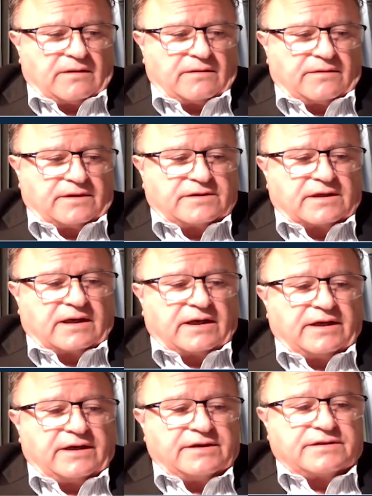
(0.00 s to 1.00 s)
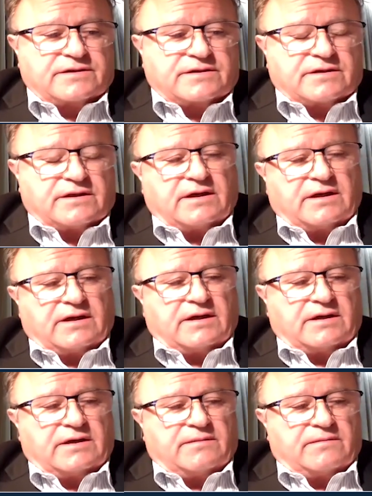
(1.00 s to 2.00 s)
the delays
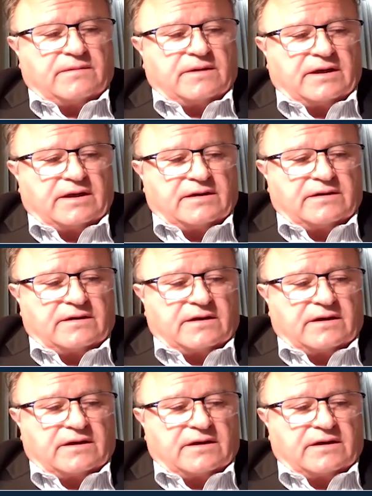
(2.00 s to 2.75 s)
and